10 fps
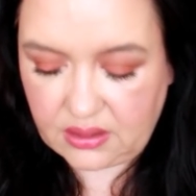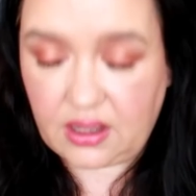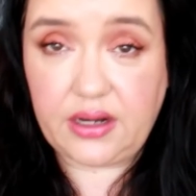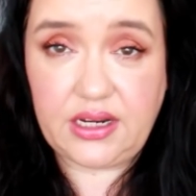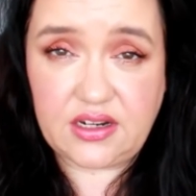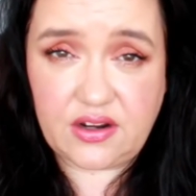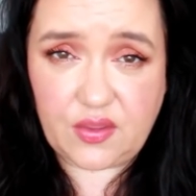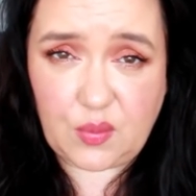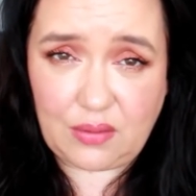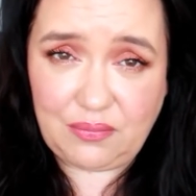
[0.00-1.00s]
I need
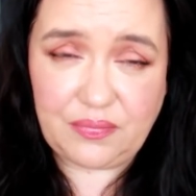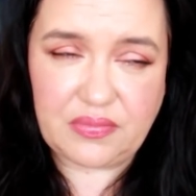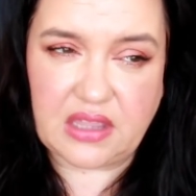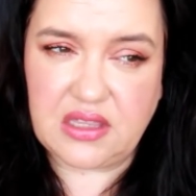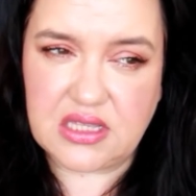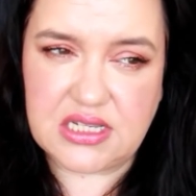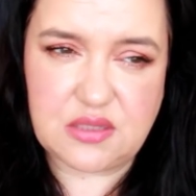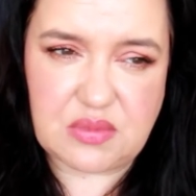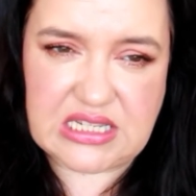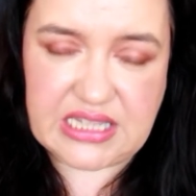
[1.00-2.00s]
another one. I think this
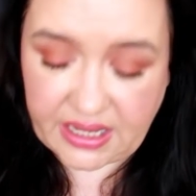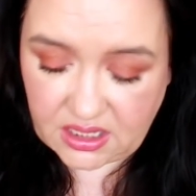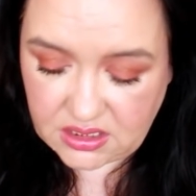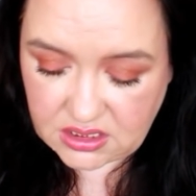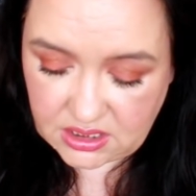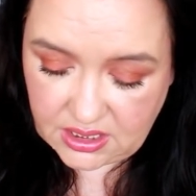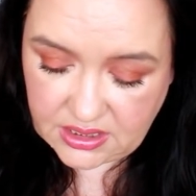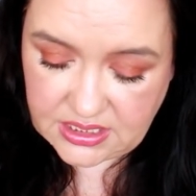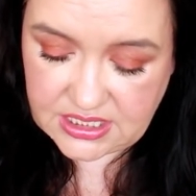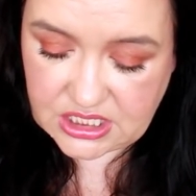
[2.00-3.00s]
is my second.
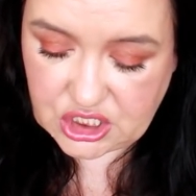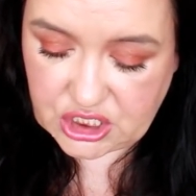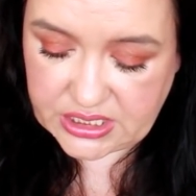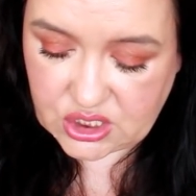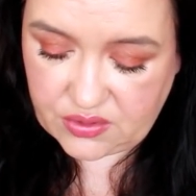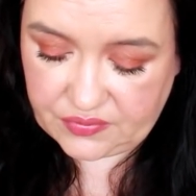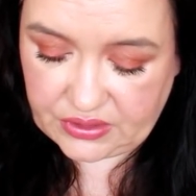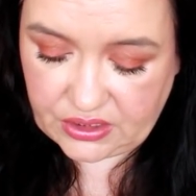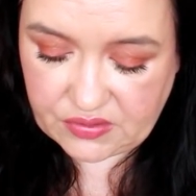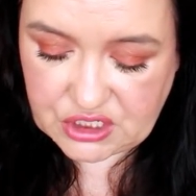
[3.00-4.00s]
This is the Jane
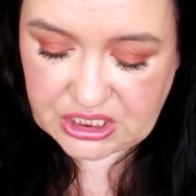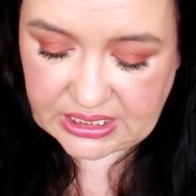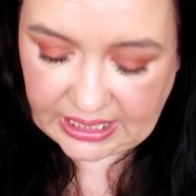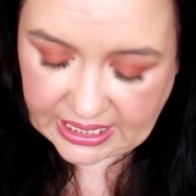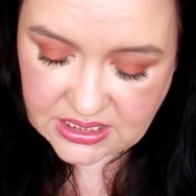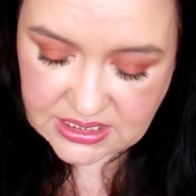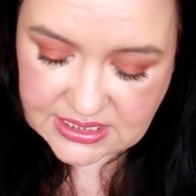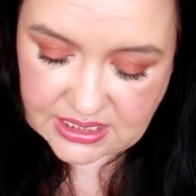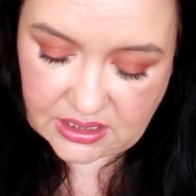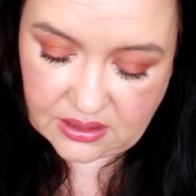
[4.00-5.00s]
Scrivener Nourishing
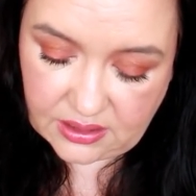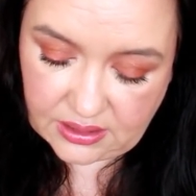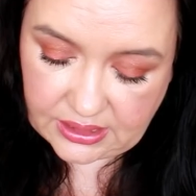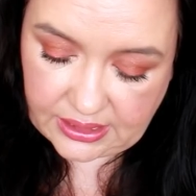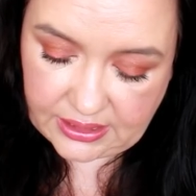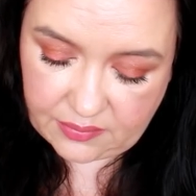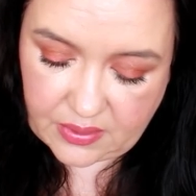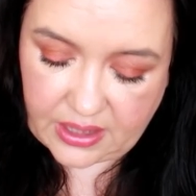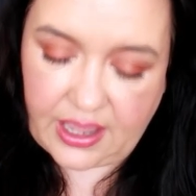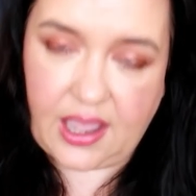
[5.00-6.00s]
Cleanser.
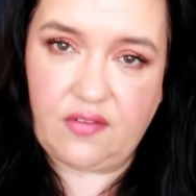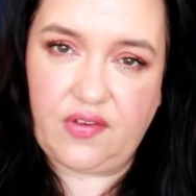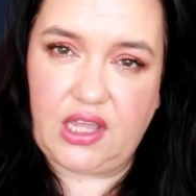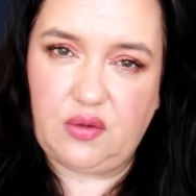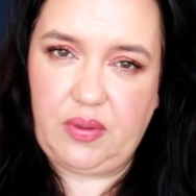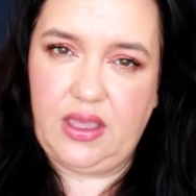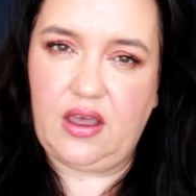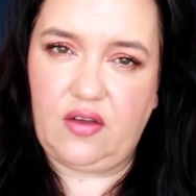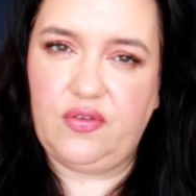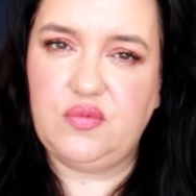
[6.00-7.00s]
I have had
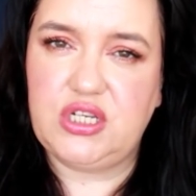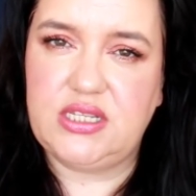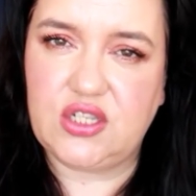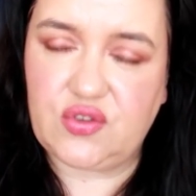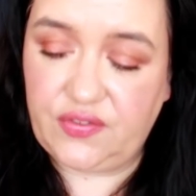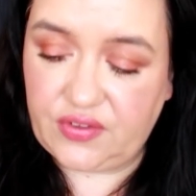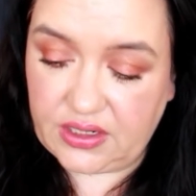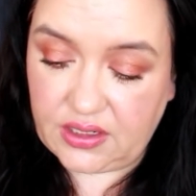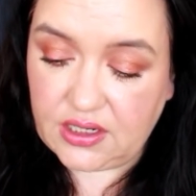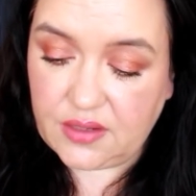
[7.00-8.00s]
PR from Jane
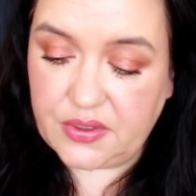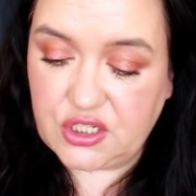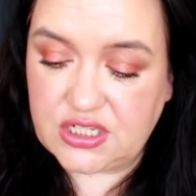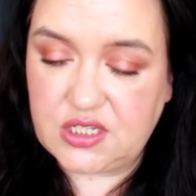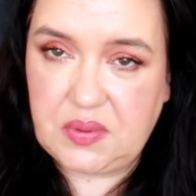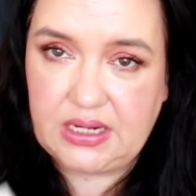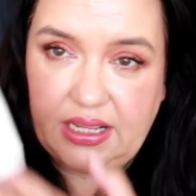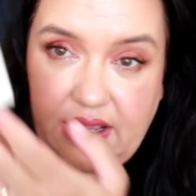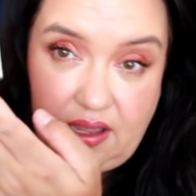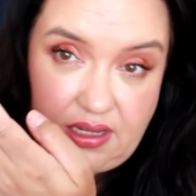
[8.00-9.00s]
Scrivener, but just to be
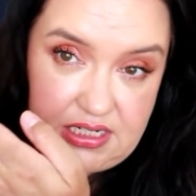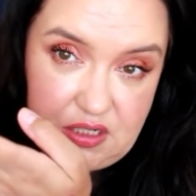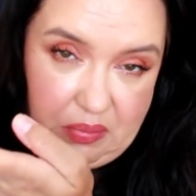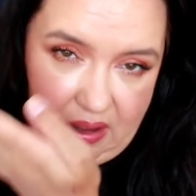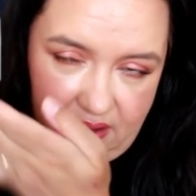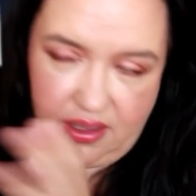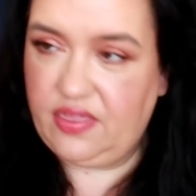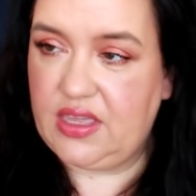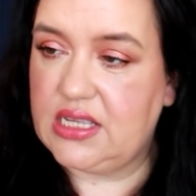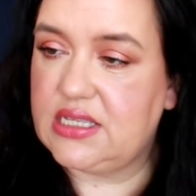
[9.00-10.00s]
clear, I did buy
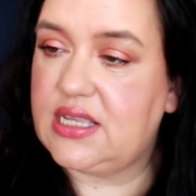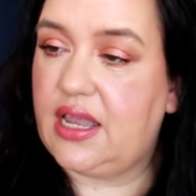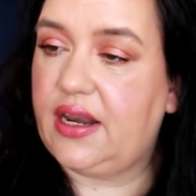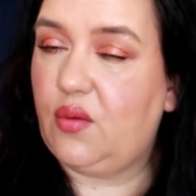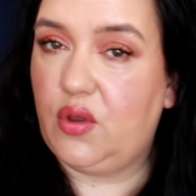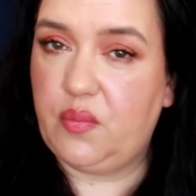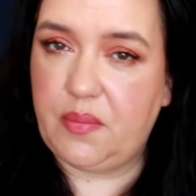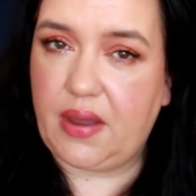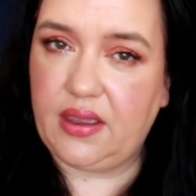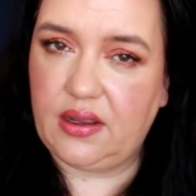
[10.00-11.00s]
this and I will be
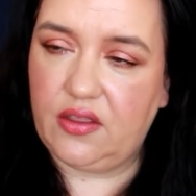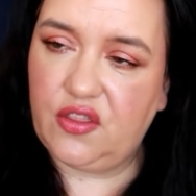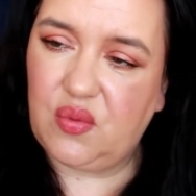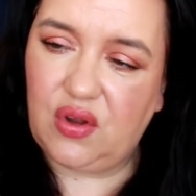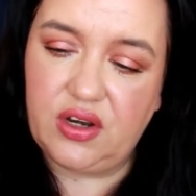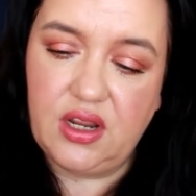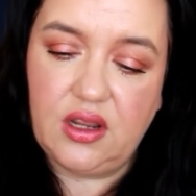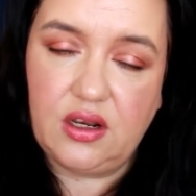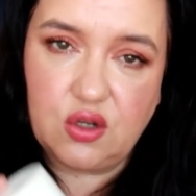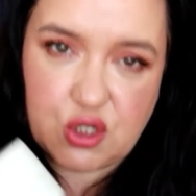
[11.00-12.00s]
buying another one.
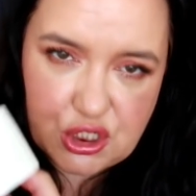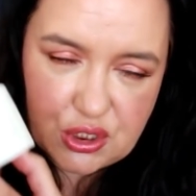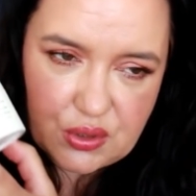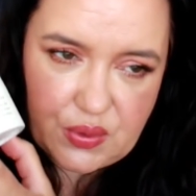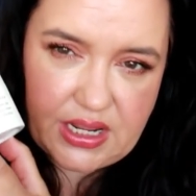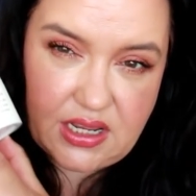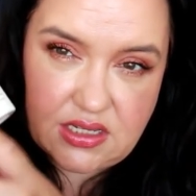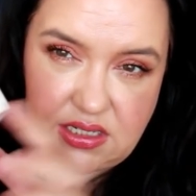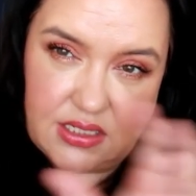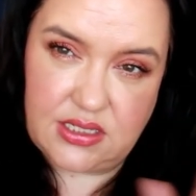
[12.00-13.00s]

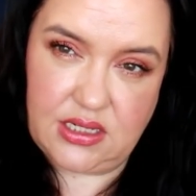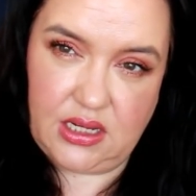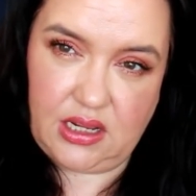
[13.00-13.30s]
Luxurious,